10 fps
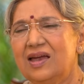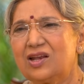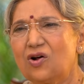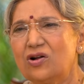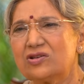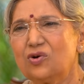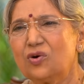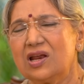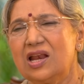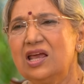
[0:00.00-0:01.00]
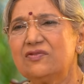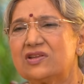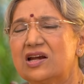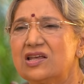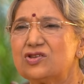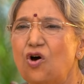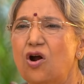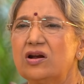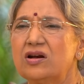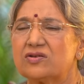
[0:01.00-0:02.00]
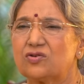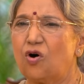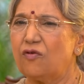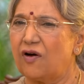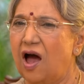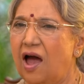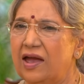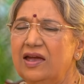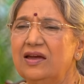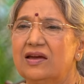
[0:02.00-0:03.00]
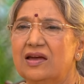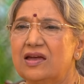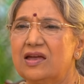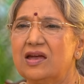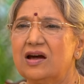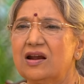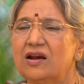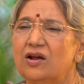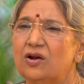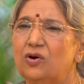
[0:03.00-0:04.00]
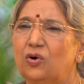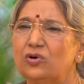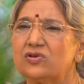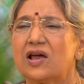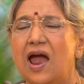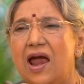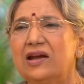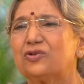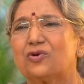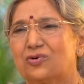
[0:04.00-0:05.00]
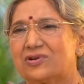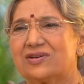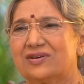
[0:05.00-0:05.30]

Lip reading: It also relieves the disorders of eye, ear, nose and throat.